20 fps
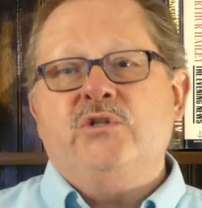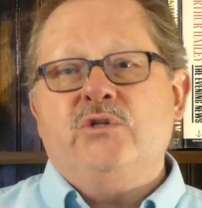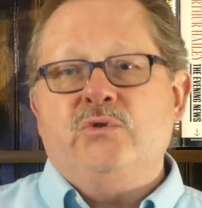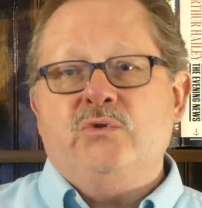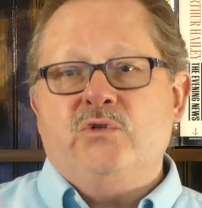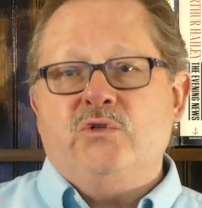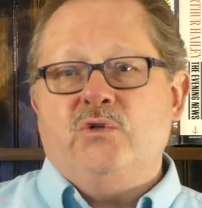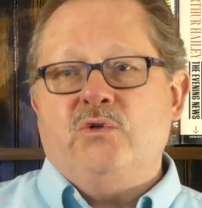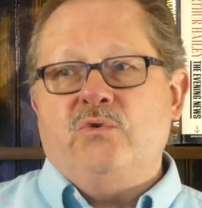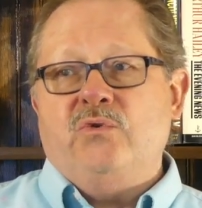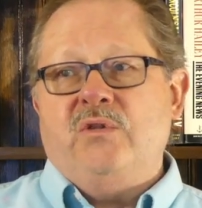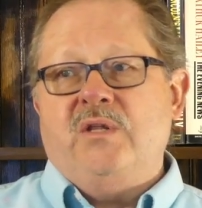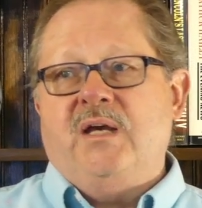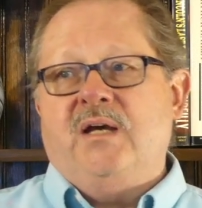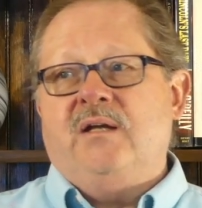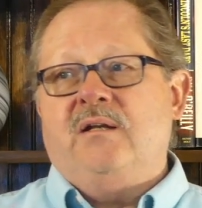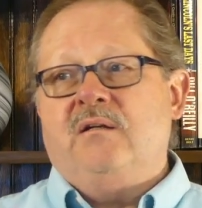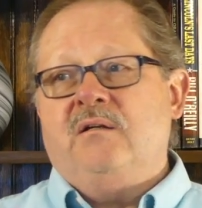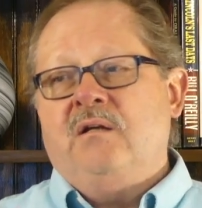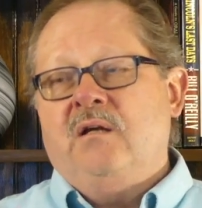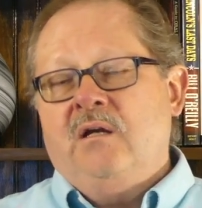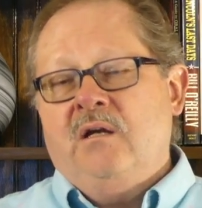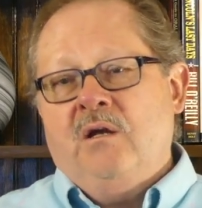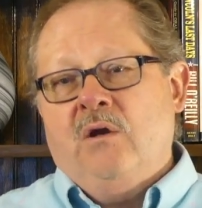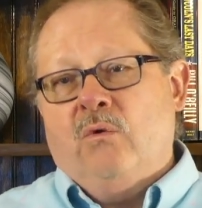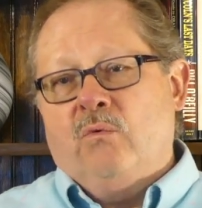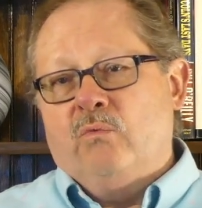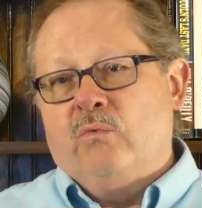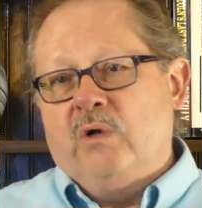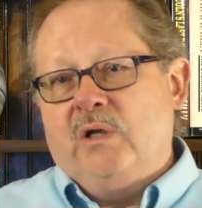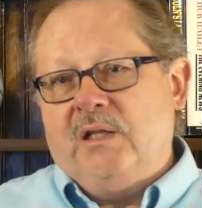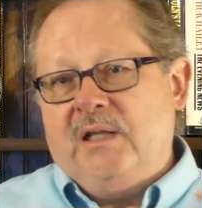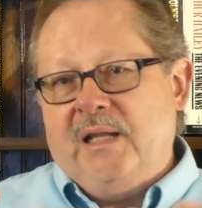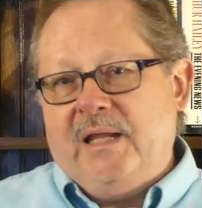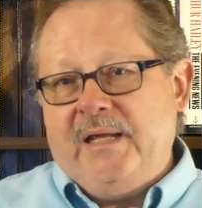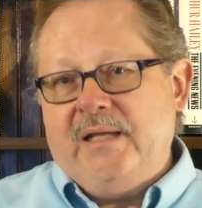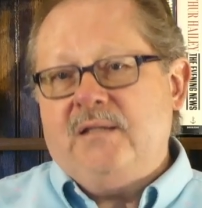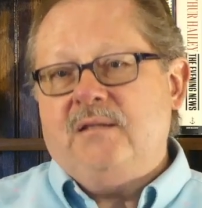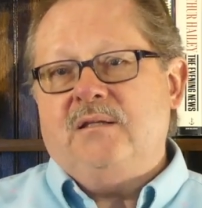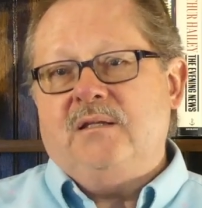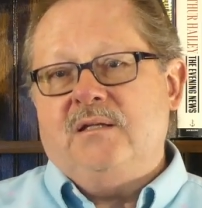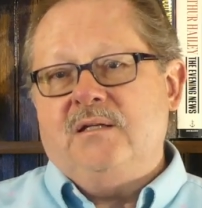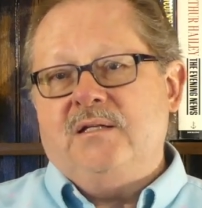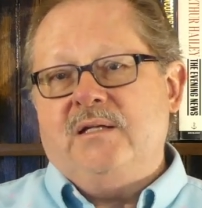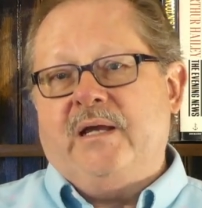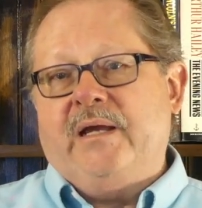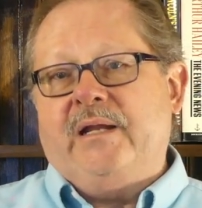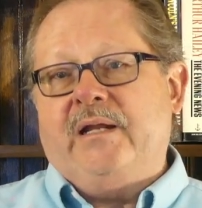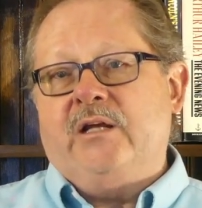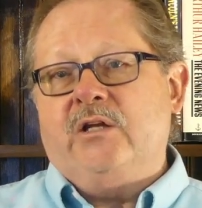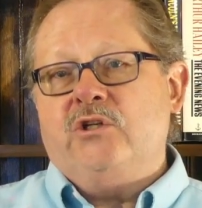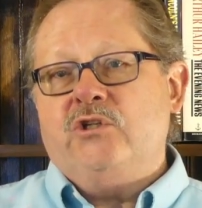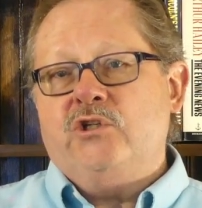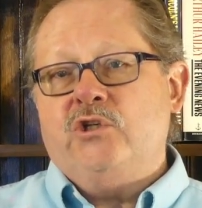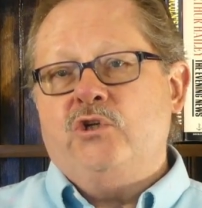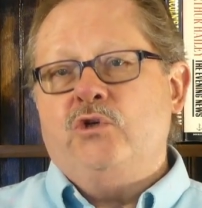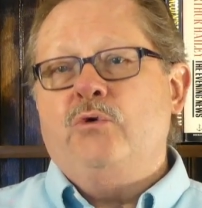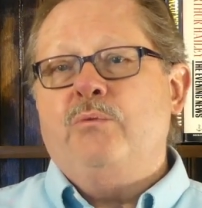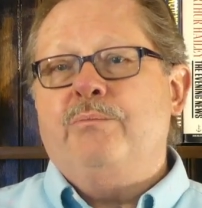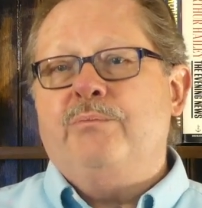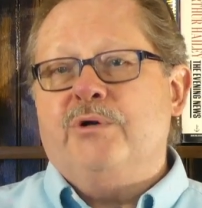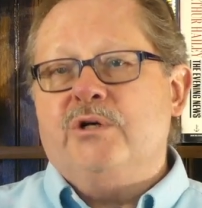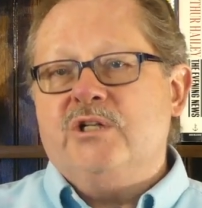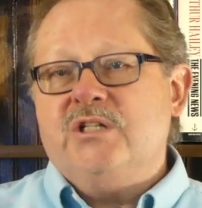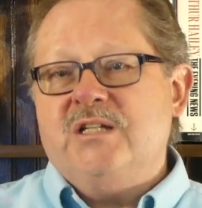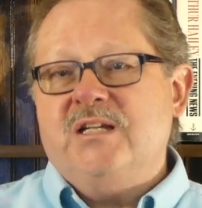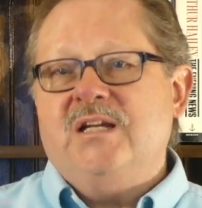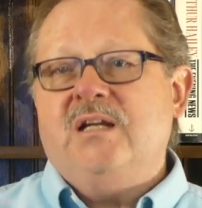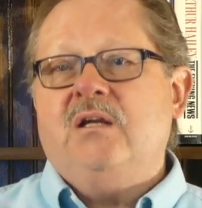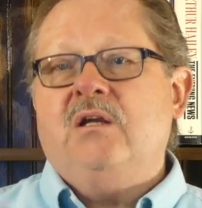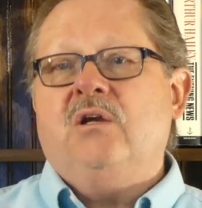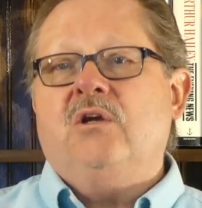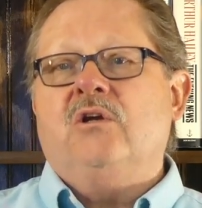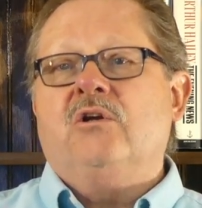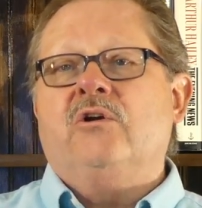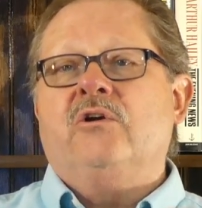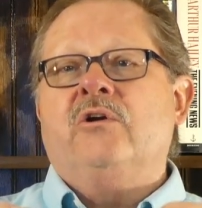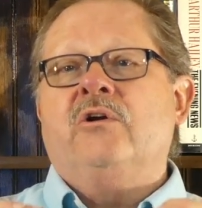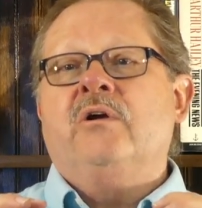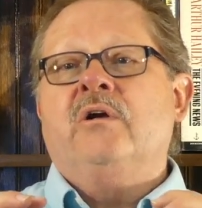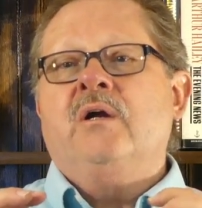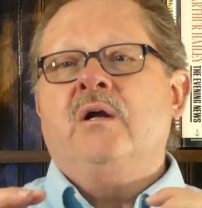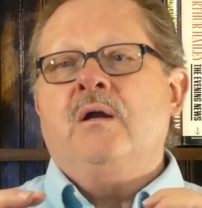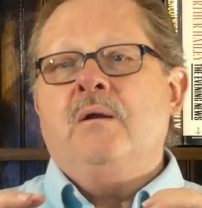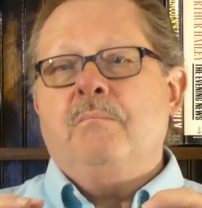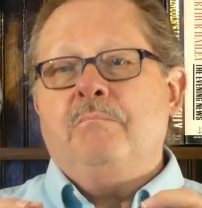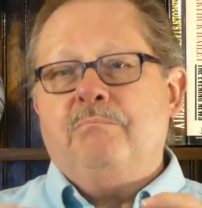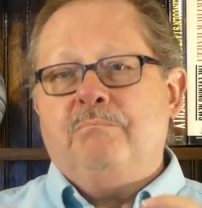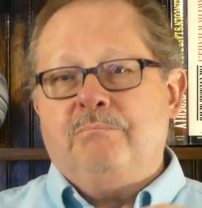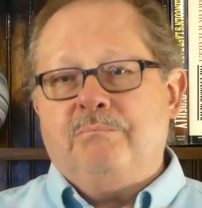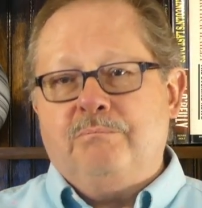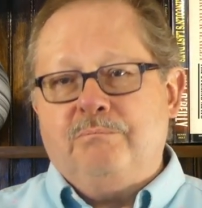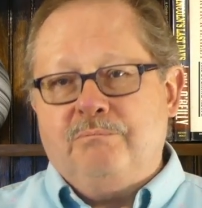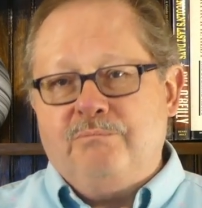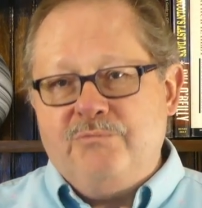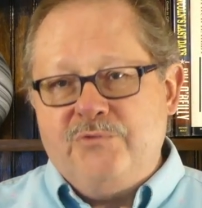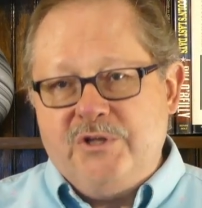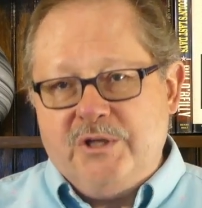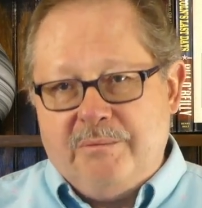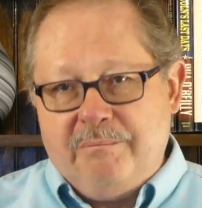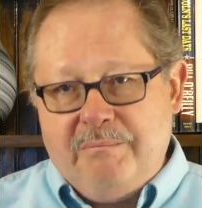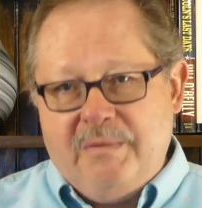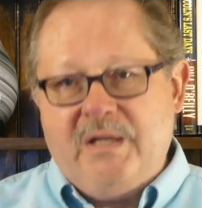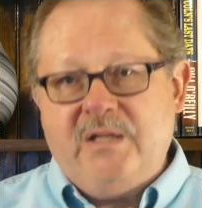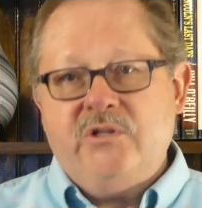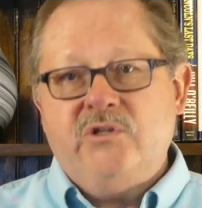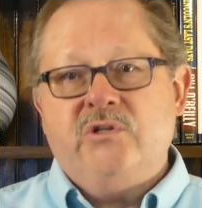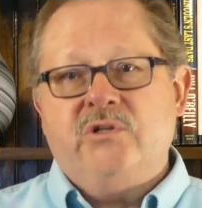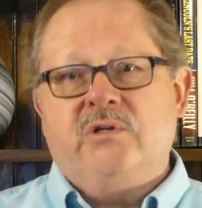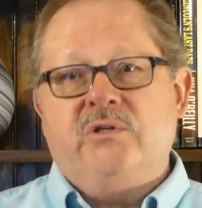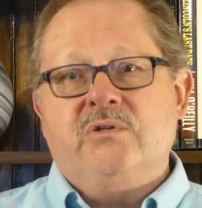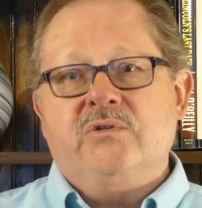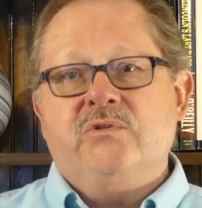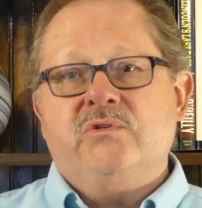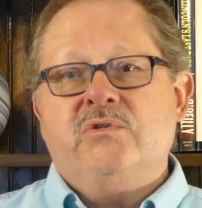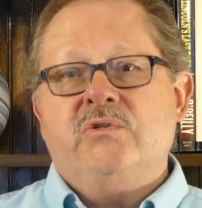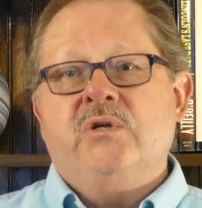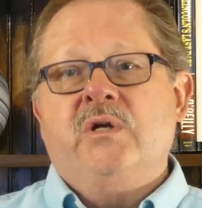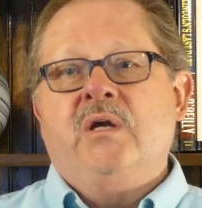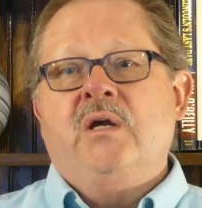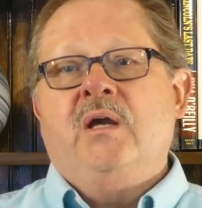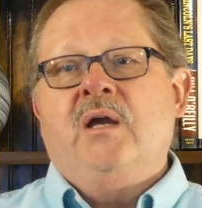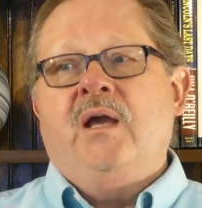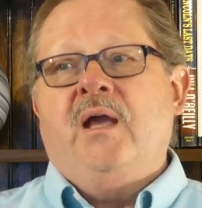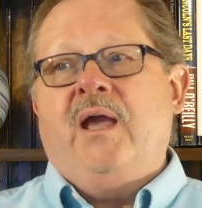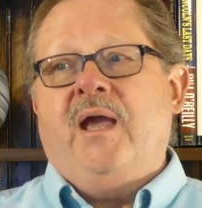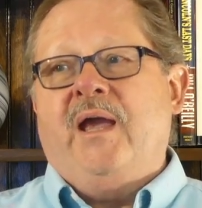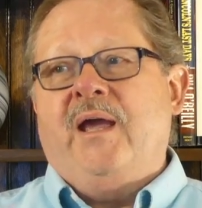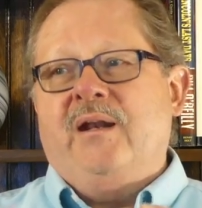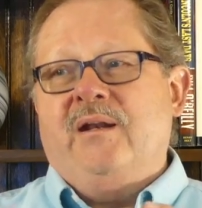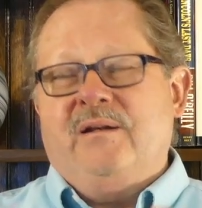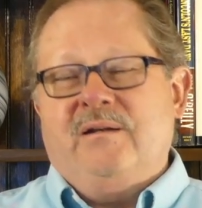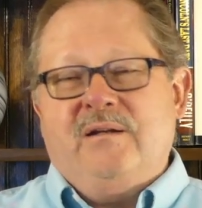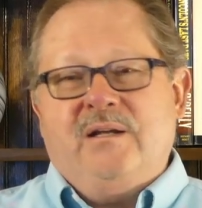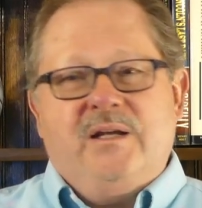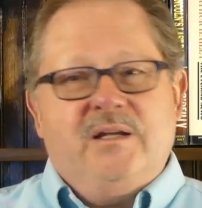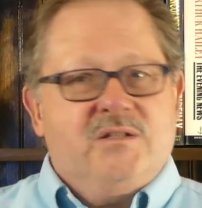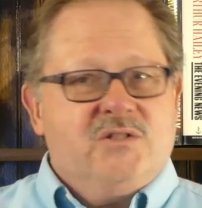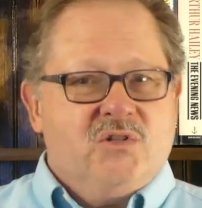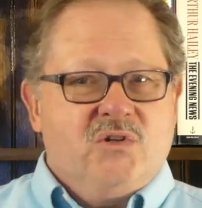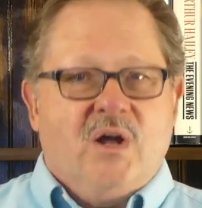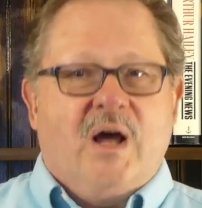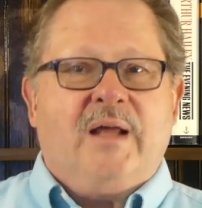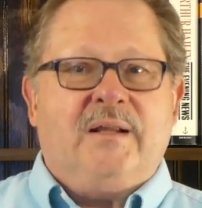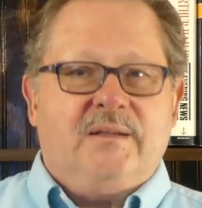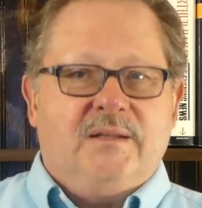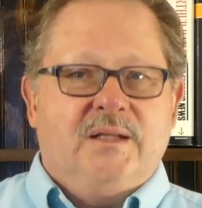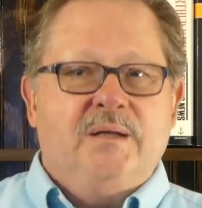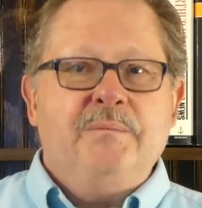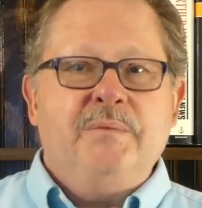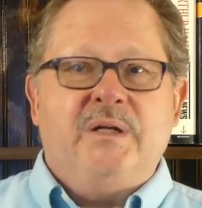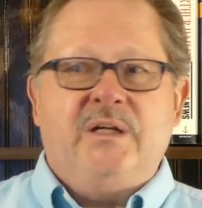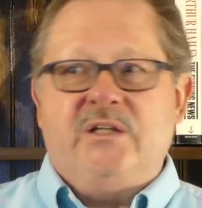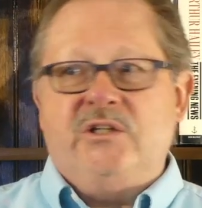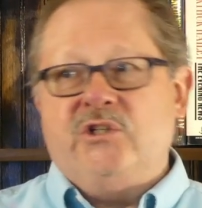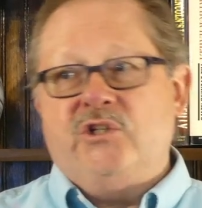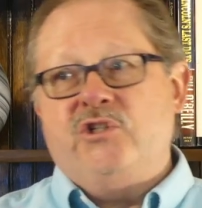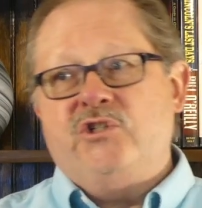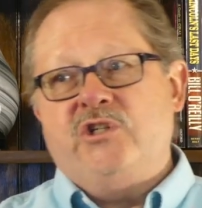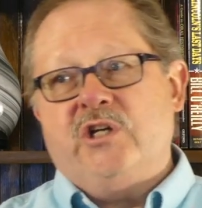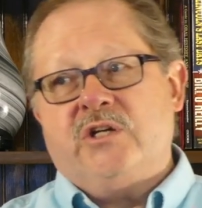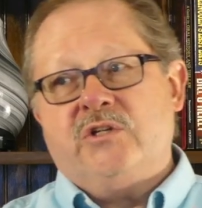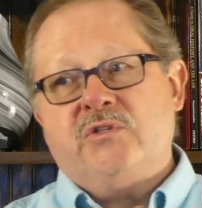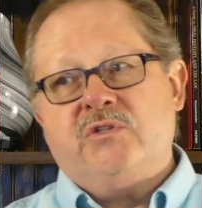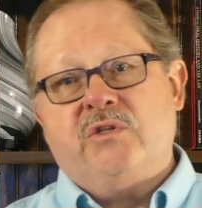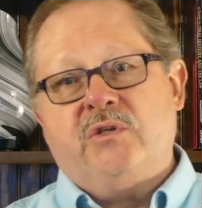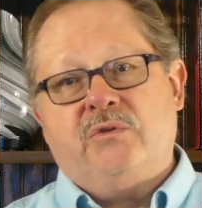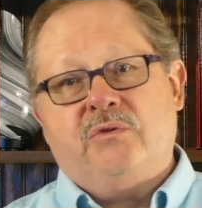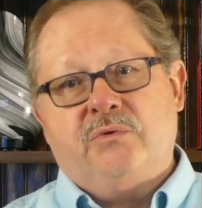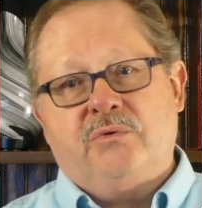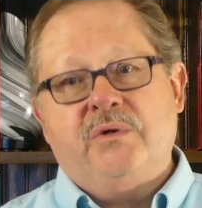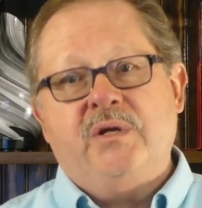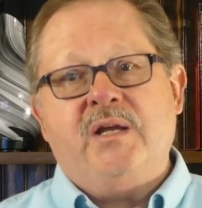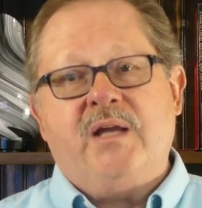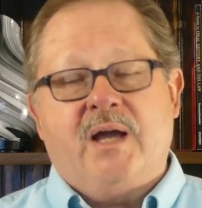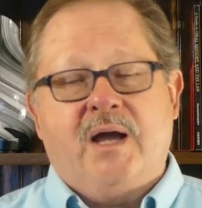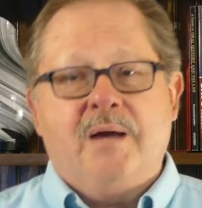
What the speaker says: you to then relate the data to particular dimensions, and it's not limited to just the 3.